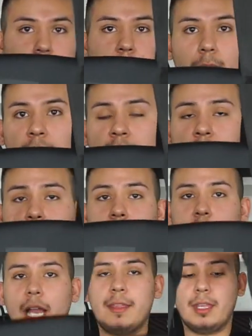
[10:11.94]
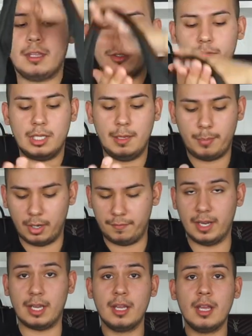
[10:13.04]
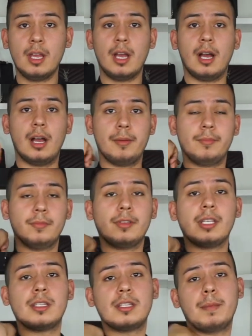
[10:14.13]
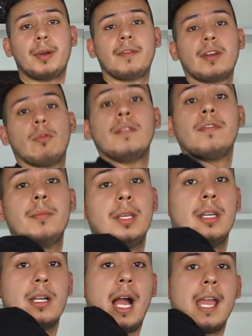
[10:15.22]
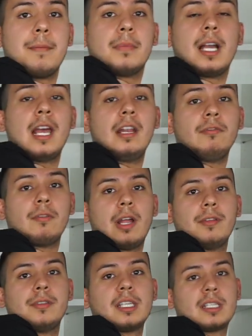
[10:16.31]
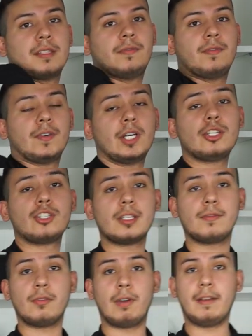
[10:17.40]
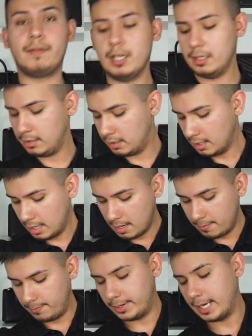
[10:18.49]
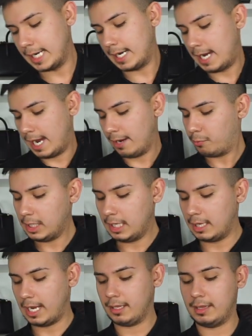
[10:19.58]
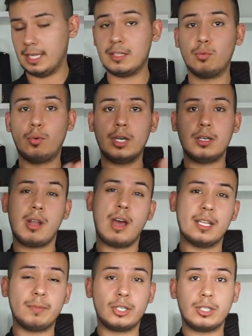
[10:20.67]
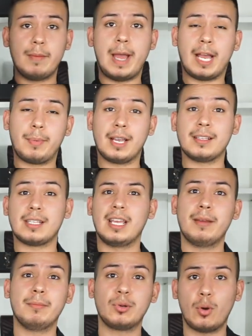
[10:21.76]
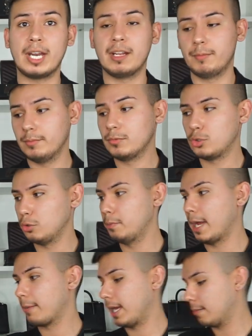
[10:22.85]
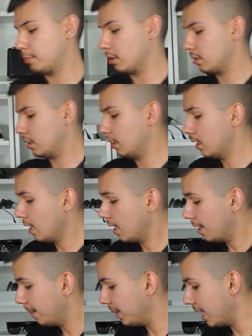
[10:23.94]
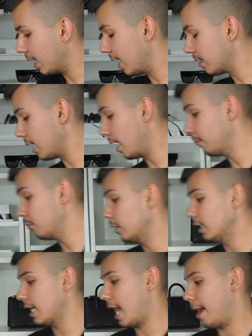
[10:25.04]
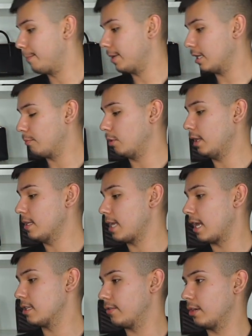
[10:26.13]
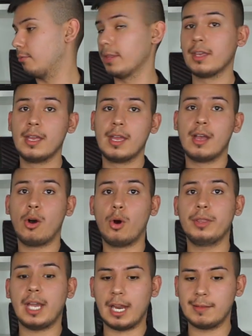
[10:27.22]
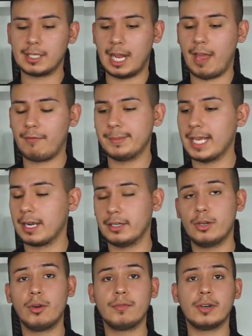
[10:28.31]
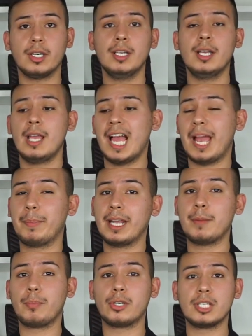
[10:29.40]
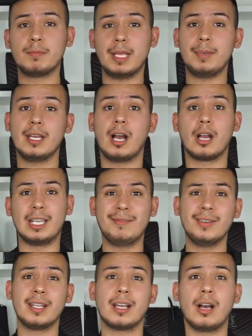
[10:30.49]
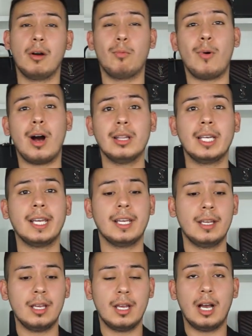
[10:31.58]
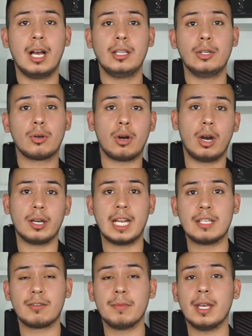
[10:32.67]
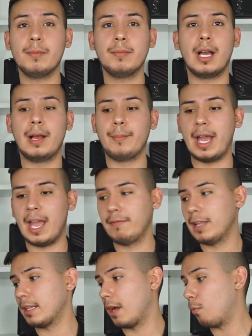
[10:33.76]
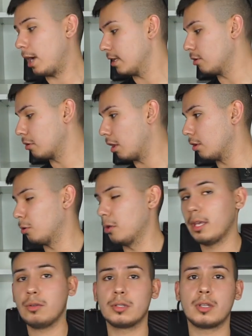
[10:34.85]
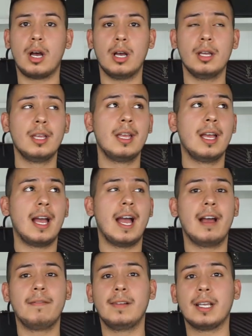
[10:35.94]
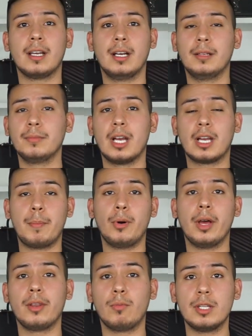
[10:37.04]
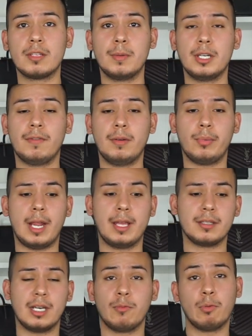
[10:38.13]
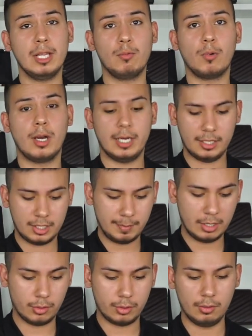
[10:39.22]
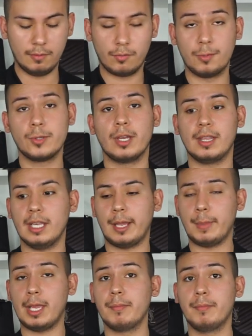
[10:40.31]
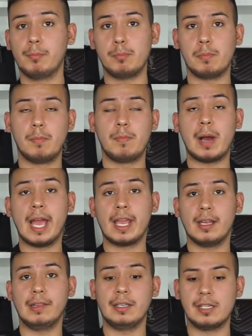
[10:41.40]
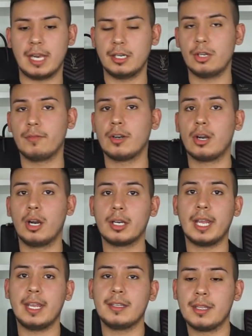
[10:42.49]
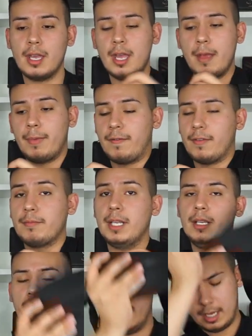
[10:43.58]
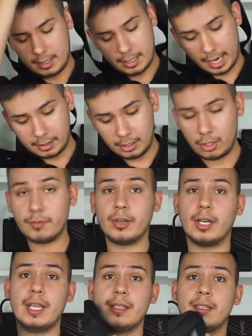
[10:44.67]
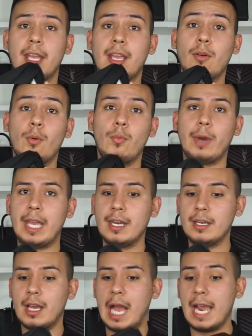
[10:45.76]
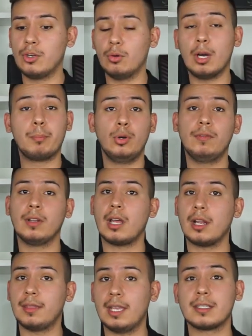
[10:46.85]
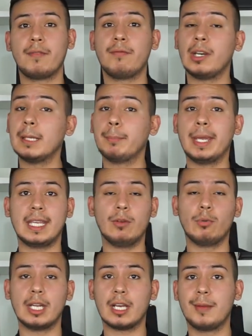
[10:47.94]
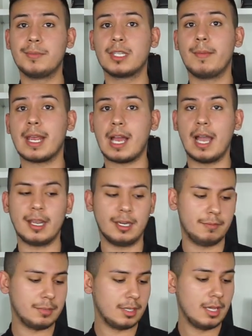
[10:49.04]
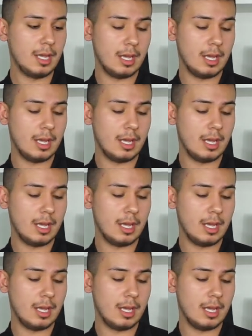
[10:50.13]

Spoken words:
And for me, I think this one's the perfect, this is the perfect one for me. I'm kind of around 6 foot, just for reference, but I really like this one, not as much as the backpack, because I am quite a true backpack person. But yeah, guys, I'm really happy and I'm really satisfied with all the items that I have from Dagne Dover. I plan to purchase maybe even like a wallet, a little card case from them. I have like that YSL card holder that you saw. I have like a couple other ones from a different brands, and I really want it to be all uniform, so I think I may buy the Dagne Dover card case. But for me, Dagne Dover is a win. I don't approve a lot of things. I'm very picky when it comes to my items.